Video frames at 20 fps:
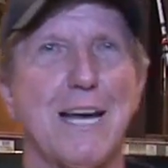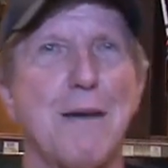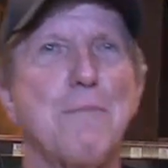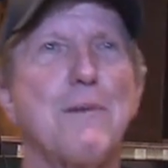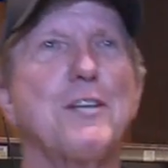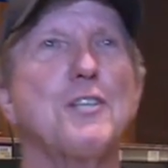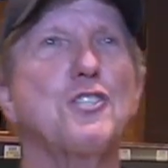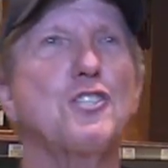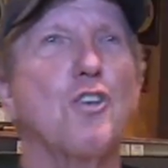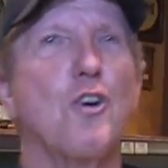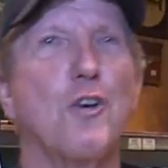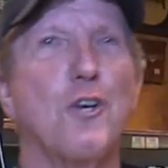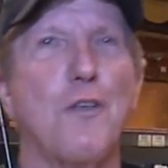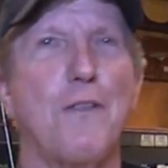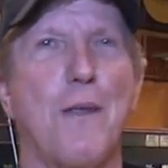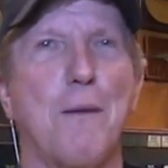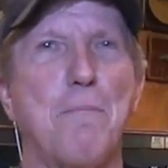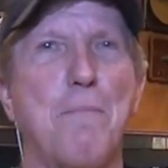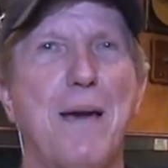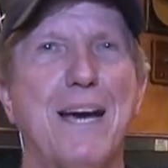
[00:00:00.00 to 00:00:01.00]
I'm gonna show you
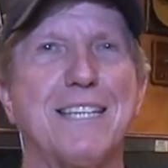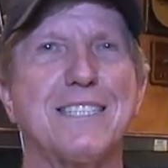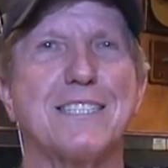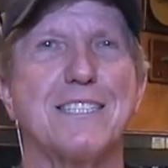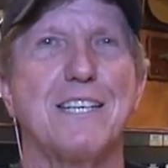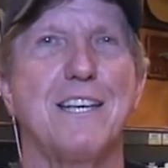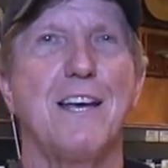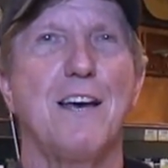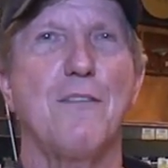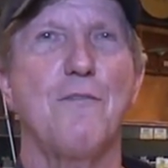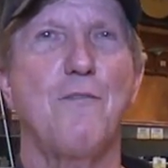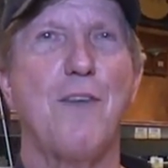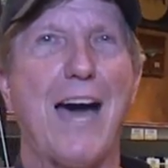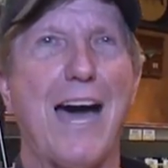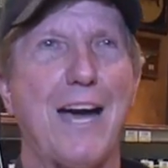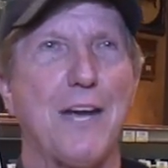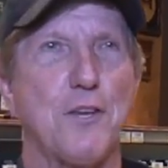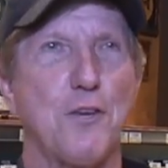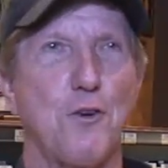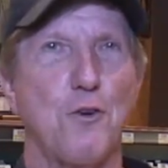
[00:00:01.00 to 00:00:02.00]
the best
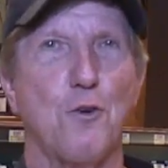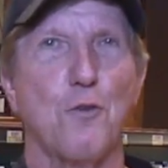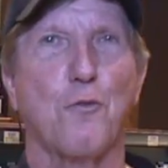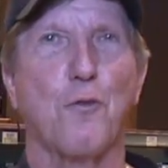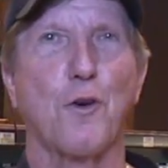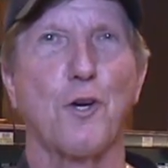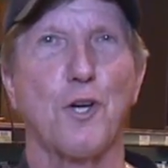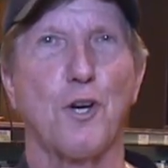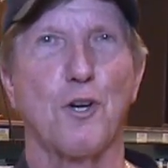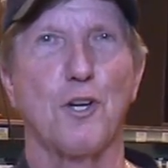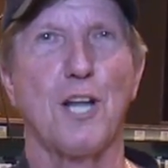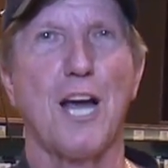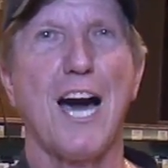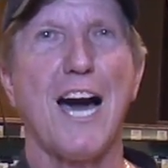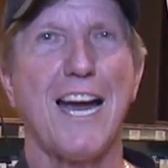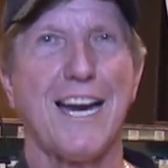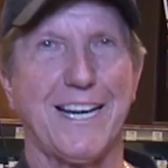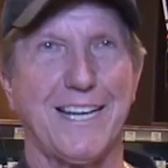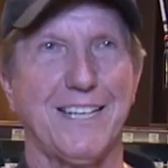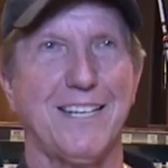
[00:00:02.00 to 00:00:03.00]
value for your
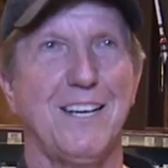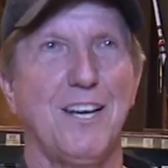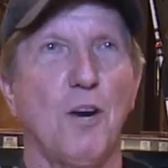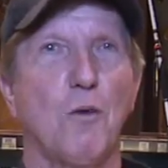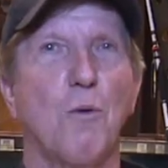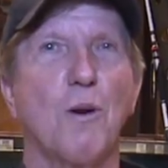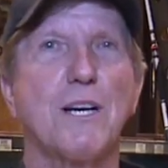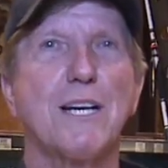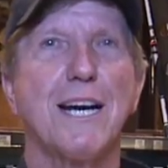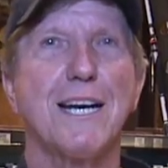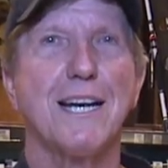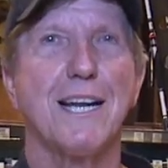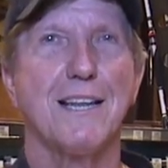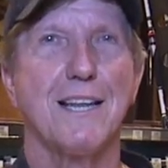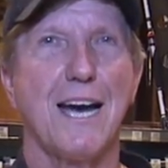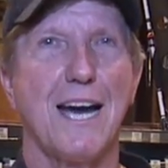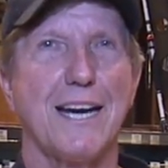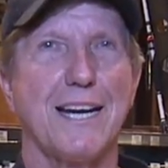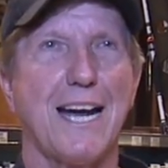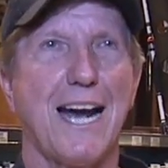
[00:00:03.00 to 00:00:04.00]
line. What kind of
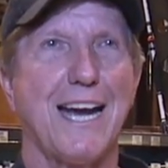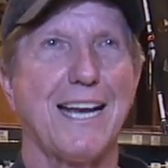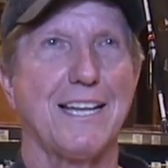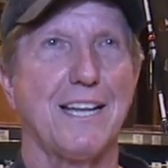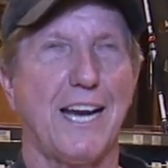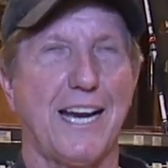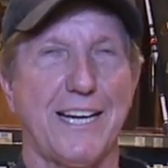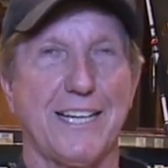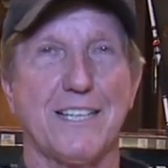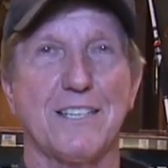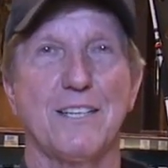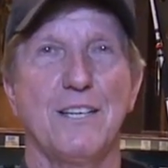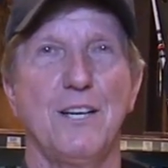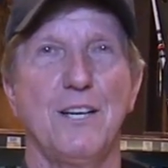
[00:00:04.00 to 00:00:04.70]
line I like